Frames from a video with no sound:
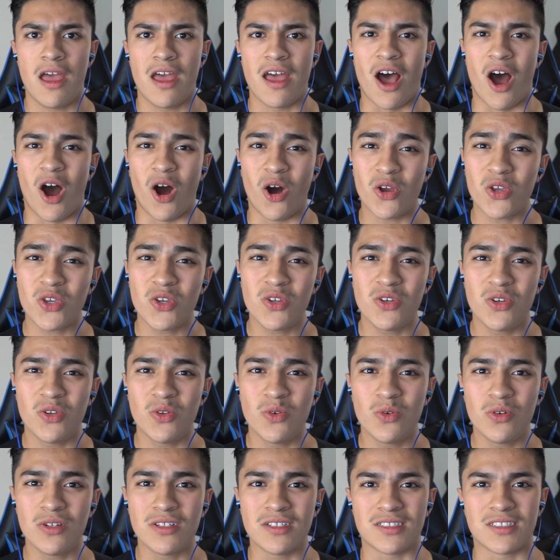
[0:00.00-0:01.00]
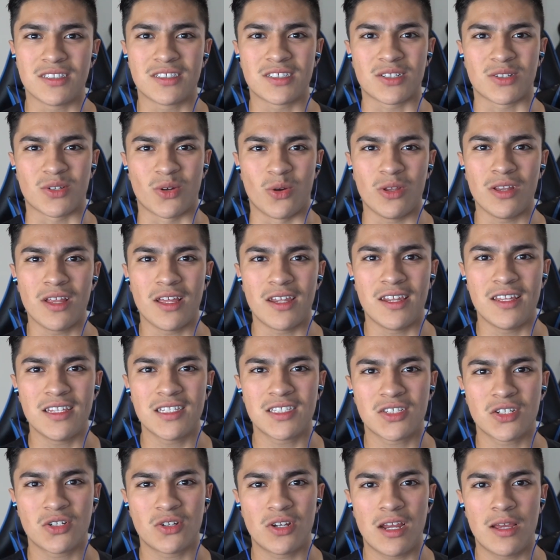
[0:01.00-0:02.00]
all you do is scroll on
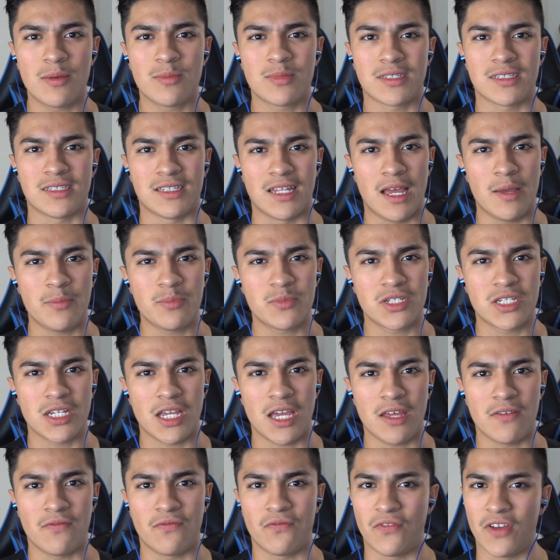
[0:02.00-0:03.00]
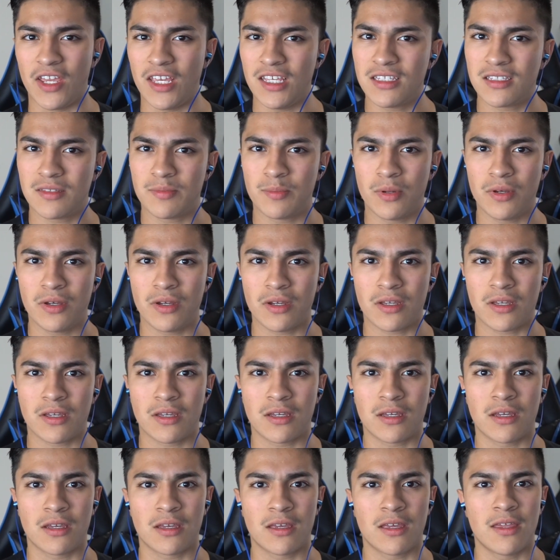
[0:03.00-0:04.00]
Instagram, Snapchat, Facebook,
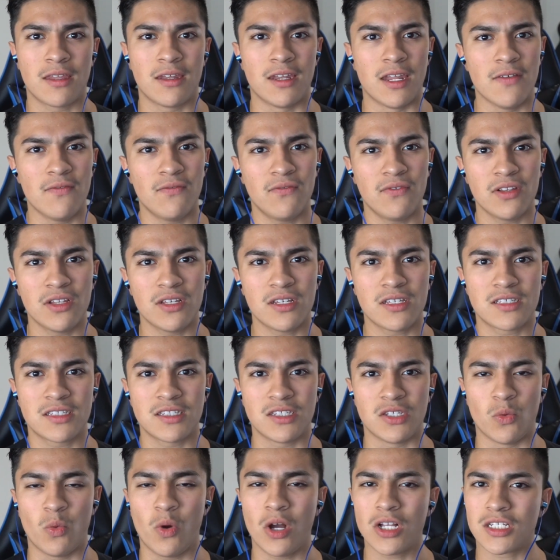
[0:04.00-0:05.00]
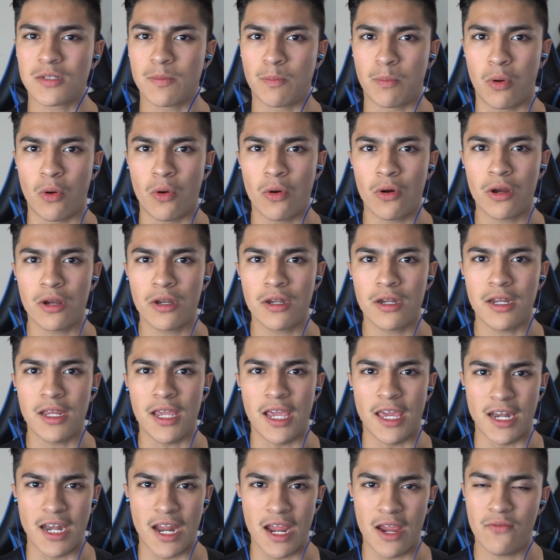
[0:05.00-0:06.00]
Netflix, you watch porn,
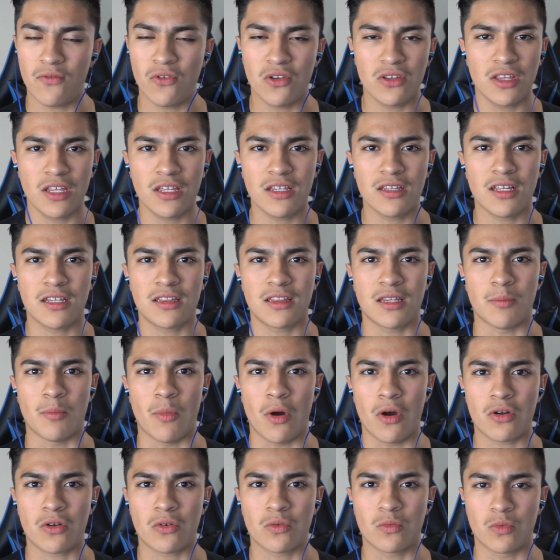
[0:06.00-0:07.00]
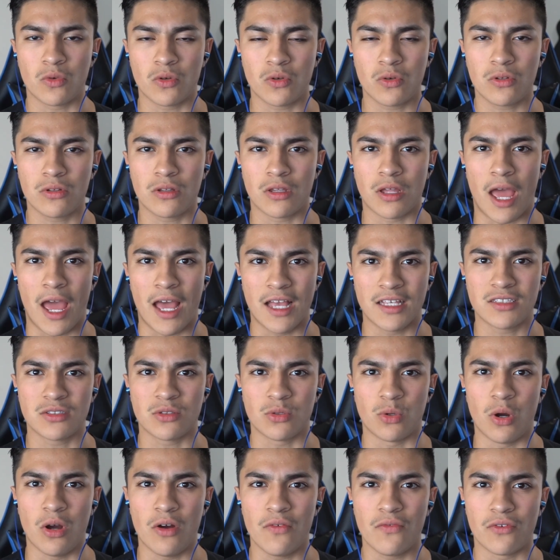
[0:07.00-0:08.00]
and everything that the modern world has
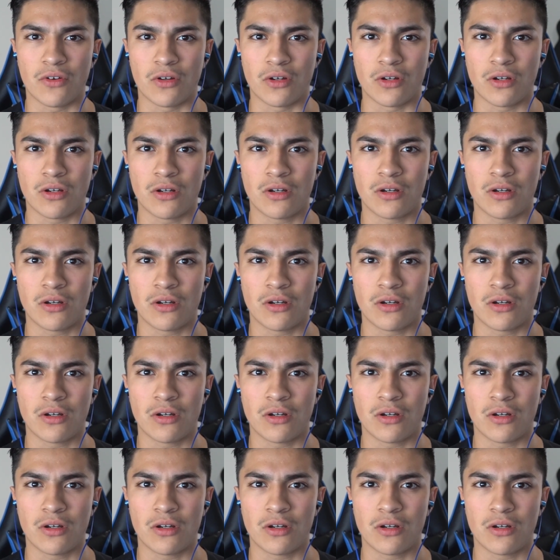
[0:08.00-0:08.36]
to offer.